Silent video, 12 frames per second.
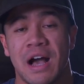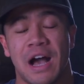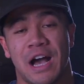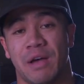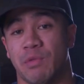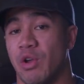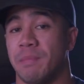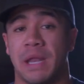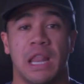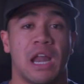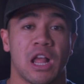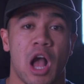There have been a
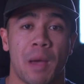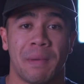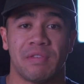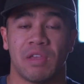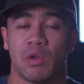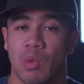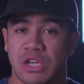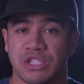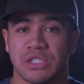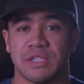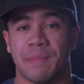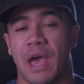lot of comments and
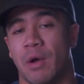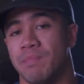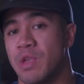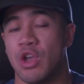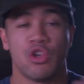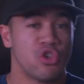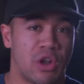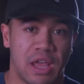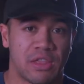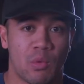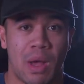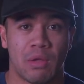questions about should I
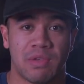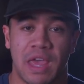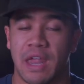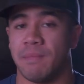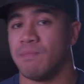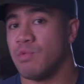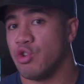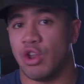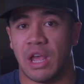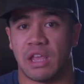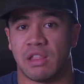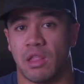get the WoW 10, should
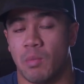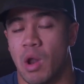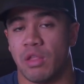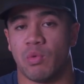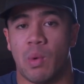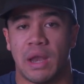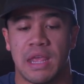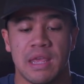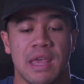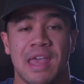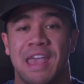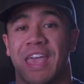I get the Lebron 20,
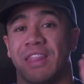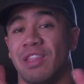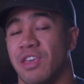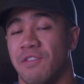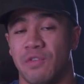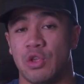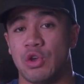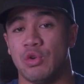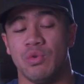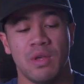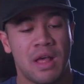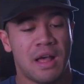and lucky for
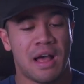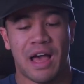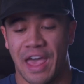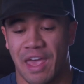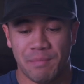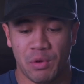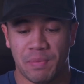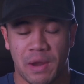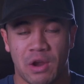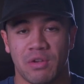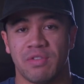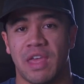you, I have both
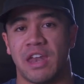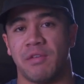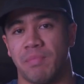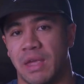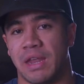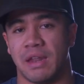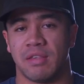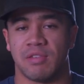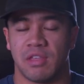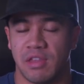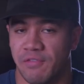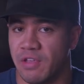pairs and have played a
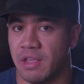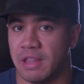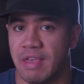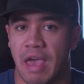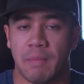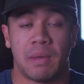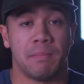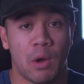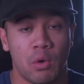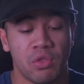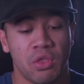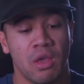significant time in
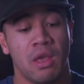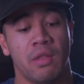both.